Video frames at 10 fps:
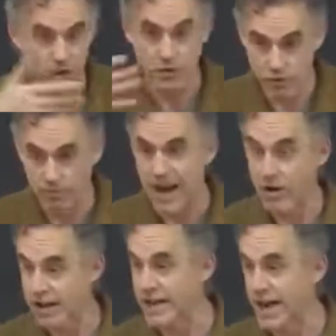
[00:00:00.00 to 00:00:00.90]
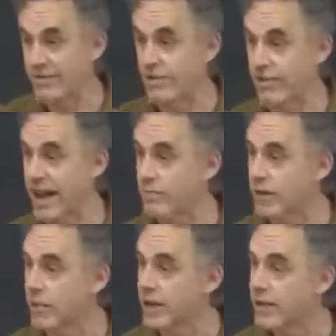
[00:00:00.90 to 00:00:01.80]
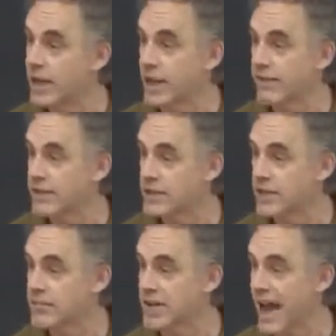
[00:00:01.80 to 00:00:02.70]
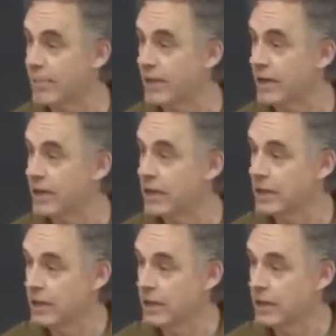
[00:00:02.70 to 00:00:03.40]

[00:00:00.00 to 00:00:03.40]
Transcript: you know, to marry and have a family with if this keeps happening.